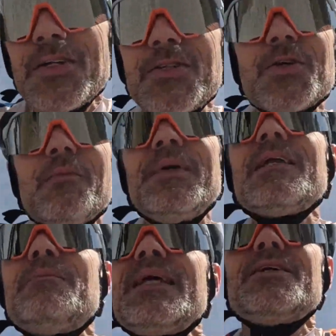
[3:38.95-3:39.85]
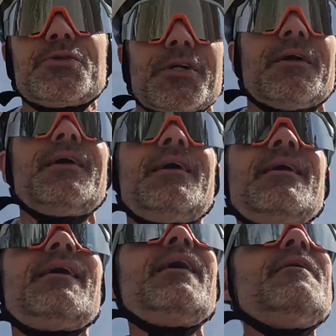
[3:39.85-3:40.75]
to a B2B user.
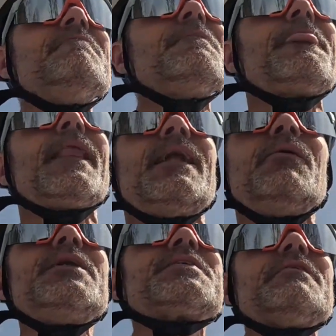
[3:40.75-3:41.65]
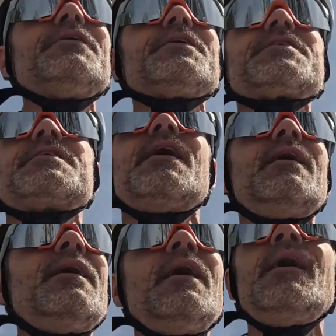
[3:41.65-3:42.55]
Now, we discovered this
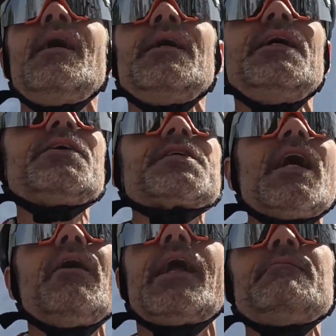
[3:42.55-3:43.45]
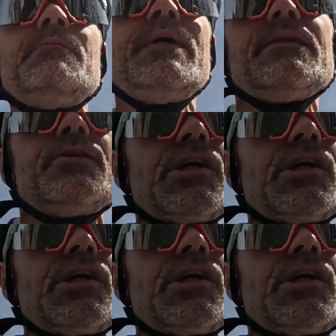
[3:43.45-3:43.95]
years ago, and I've been beating the